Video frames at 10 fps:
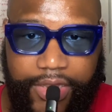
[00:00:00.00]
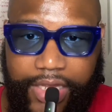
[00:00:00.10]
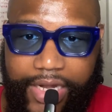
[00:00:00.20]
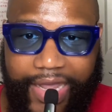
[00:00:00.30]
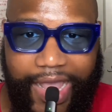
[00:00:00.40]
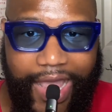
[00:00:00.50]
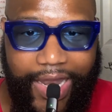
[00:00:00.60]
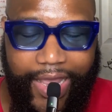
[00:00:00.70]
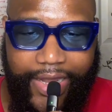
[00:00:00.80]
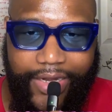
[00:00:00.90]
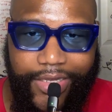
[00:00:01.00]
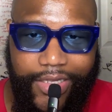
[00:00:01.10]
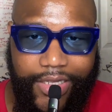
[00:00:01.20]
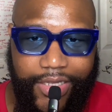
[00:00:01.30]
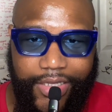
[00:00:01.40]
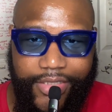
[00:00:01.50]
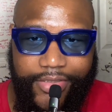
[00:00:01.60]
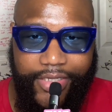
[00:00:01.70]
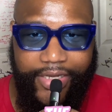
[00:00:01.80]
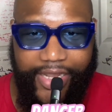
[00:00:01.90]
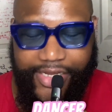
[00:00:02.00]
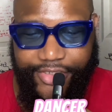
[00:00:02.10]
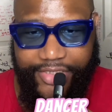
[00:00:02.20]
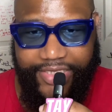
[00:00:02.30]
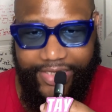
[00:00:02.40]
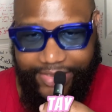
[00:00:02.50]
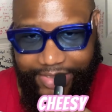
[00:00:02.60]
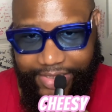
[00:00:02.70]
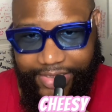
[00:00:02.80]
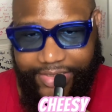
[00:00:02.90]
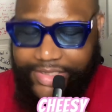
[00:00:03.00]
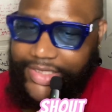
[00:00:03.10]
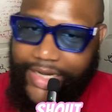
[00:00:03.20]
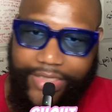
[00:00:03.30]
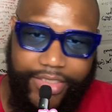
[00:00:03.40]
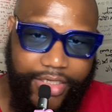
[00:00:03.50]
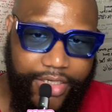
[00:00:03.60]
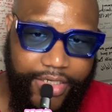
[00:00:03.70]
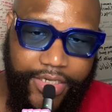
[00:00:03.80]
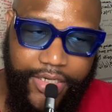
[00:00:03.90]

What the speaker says: Then they highlighted the dancer Tay Cheesy. Shout out to her